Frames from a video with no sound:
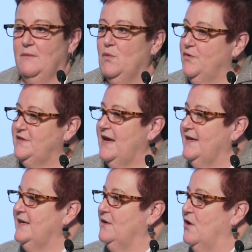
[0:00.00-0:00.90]
or the
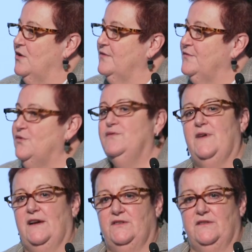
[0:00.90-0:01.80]
taking on of new
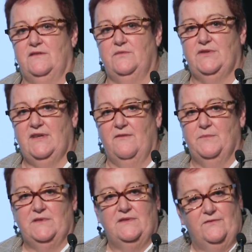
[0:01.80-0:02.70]
functions which
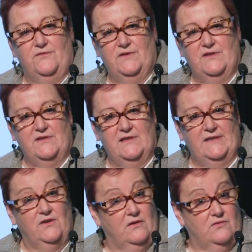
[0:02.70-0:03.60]
governments have traditionally
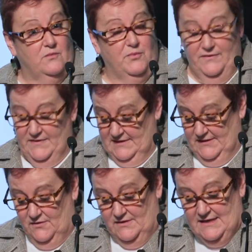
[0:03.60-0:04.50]
not or
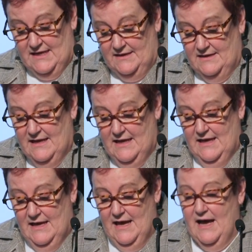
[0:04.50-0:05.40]
previously not done.
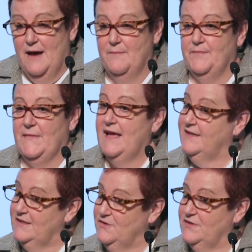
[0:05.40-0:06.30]

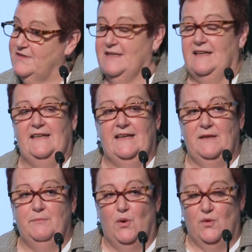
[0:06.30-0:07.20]
And interestingly and
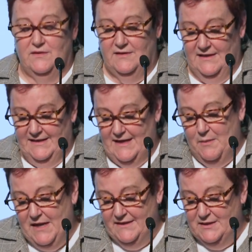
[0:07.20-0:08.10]
importantly,
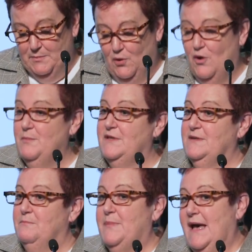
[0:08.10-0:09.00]
about the deployment
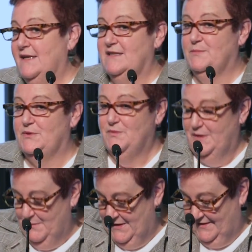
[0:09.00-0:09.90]
and balance
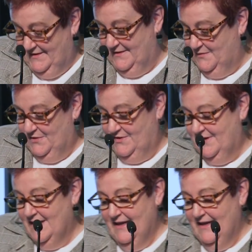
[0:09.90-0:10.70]
between ministers, which